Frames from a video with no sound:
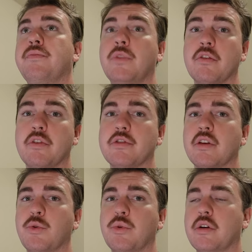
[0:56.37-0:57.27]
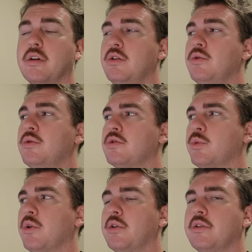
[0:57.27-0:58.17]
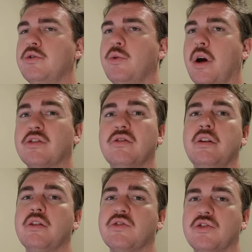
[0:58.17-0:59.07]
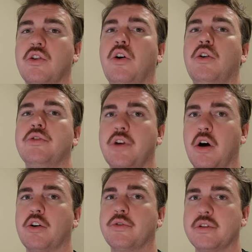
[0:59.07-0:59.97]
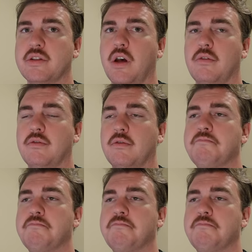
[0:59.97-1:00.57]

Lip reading: The first thing we're going to do is we're going to actually install Docker itself.